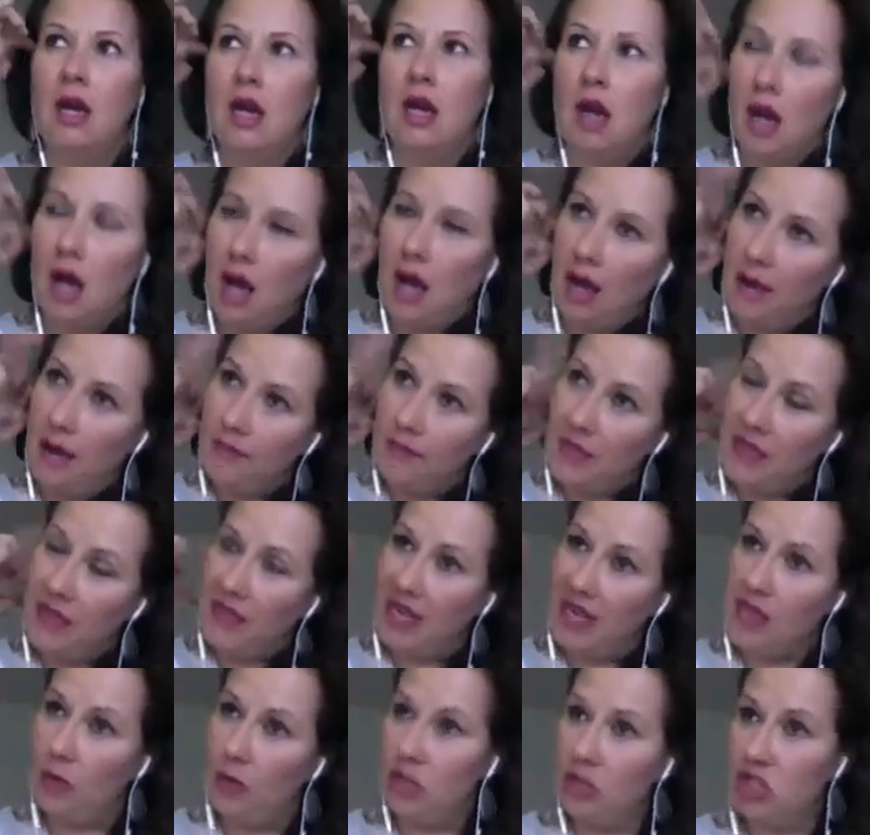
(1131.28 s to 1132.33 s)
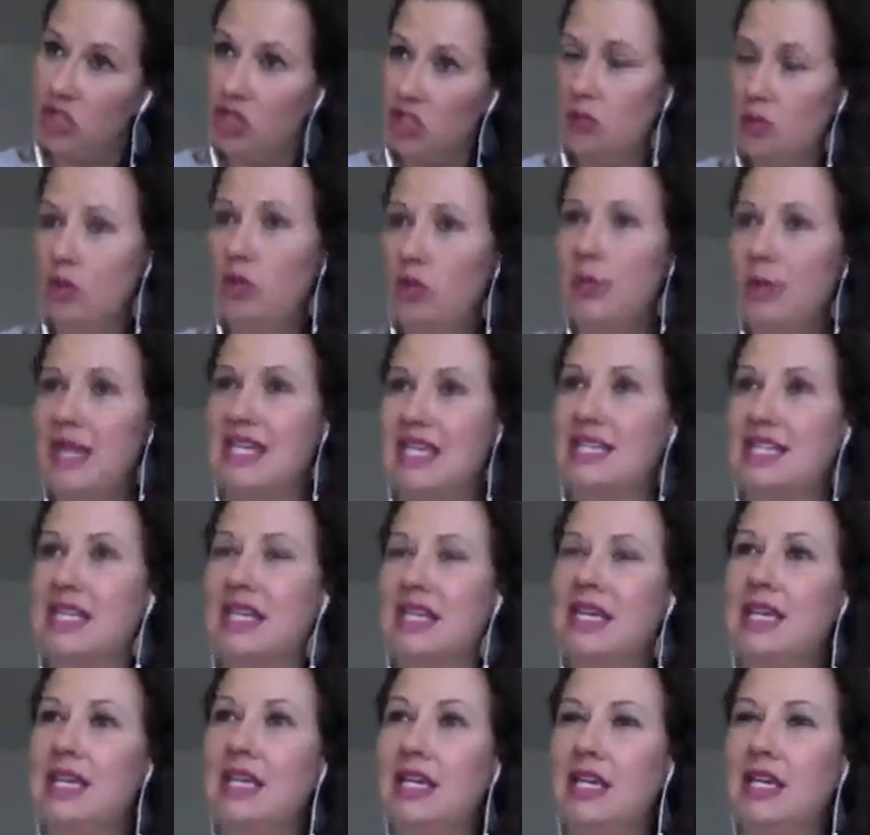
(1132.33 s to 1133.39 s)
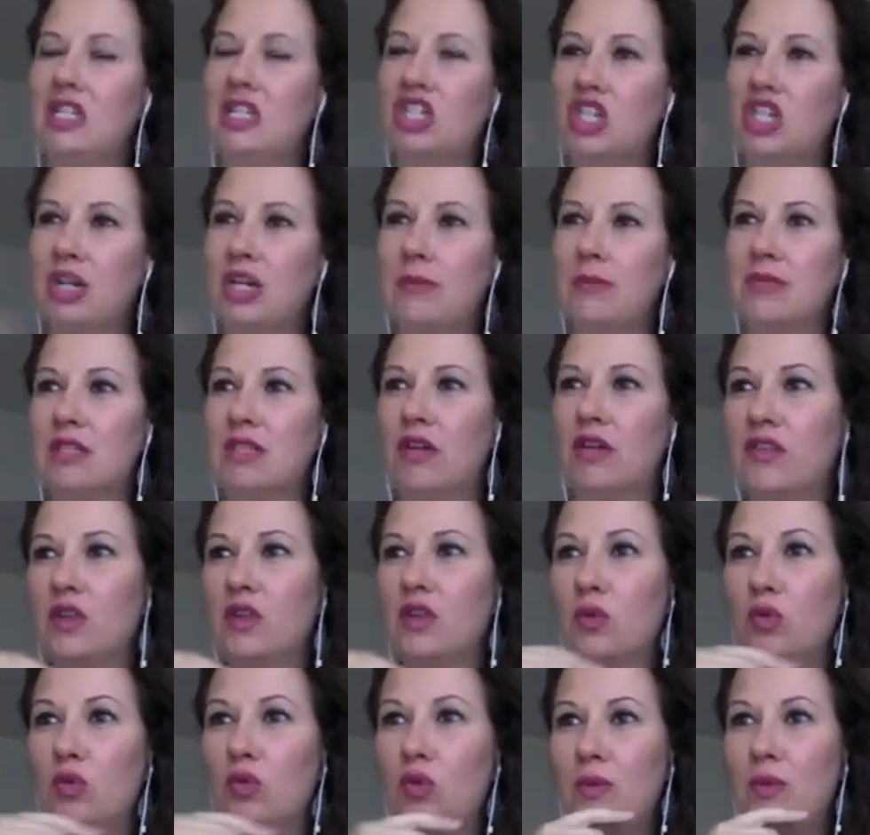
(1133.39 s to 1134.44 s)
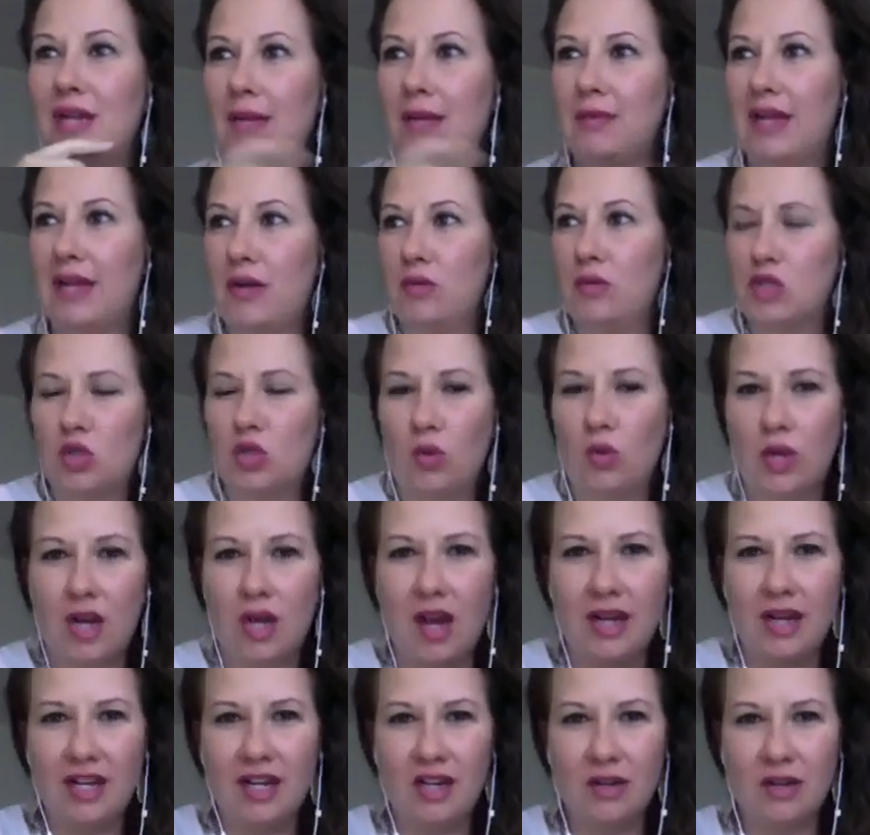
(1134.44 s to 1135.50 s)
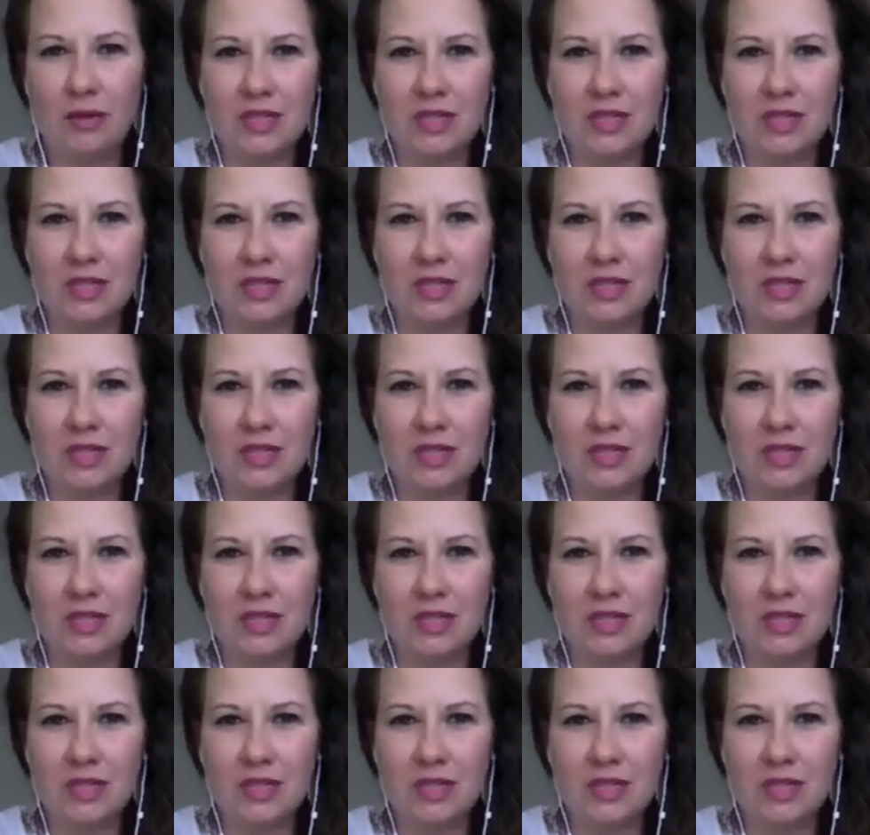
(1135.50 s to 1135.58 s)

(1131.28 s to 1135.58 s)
And then he went to the room and he shut himself in the room, and I'm like, what's going on here?